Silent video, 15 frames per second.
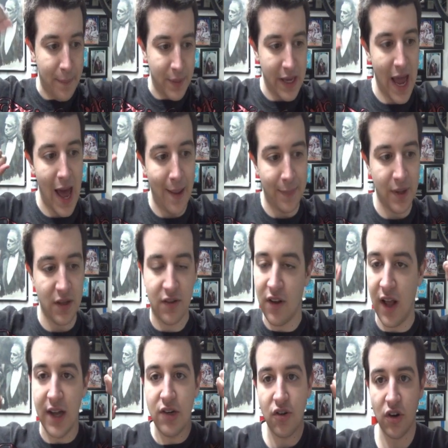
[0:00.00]
be happy until
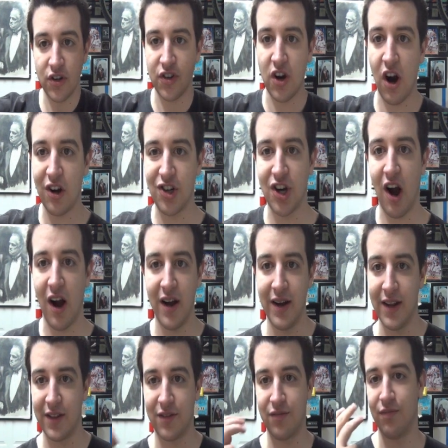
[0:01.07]
I draw a star chart, and
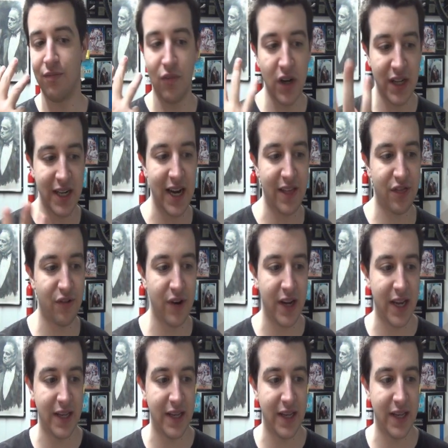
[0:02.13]
it's running it at 3,